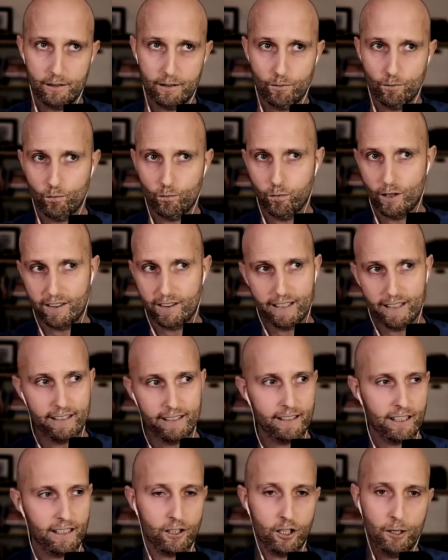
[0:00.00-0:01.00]

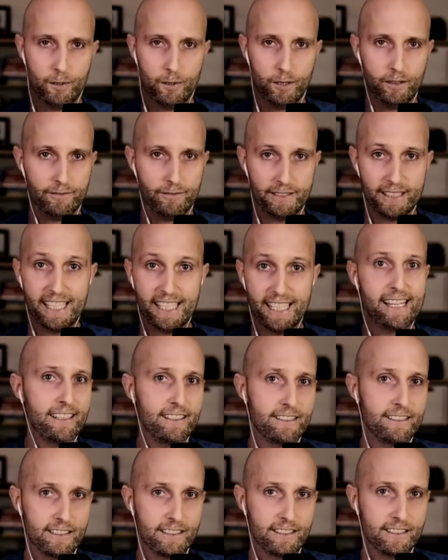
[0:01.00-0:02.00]
Within a couple of
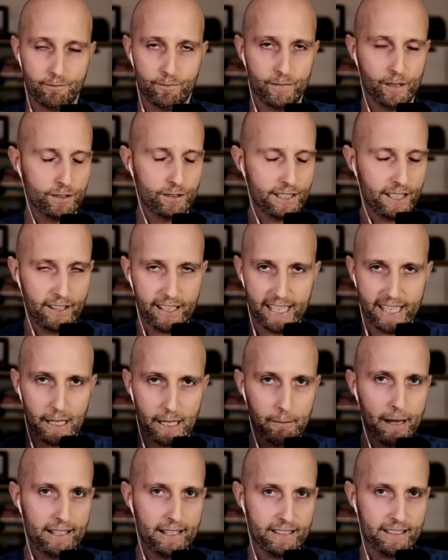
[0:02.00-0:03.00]
days, you know, started
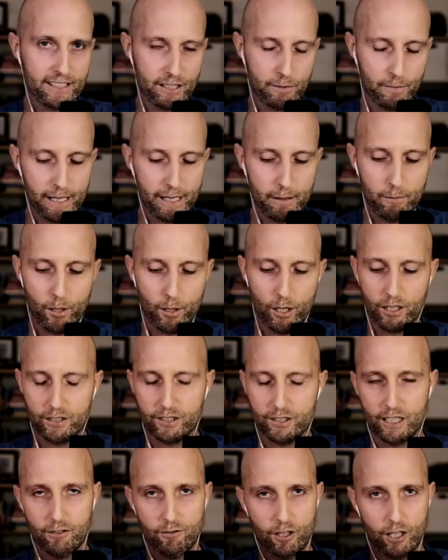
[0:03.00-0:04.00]
getting messages in my inbox
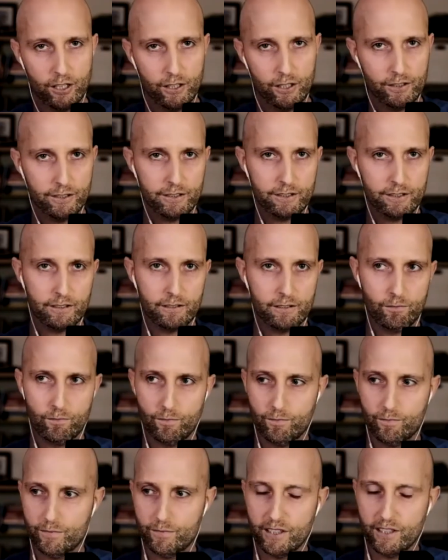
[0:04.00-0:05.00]
around
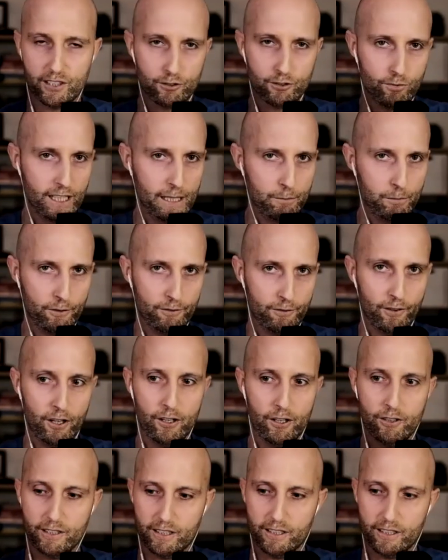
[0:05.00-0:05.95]
this is really profound.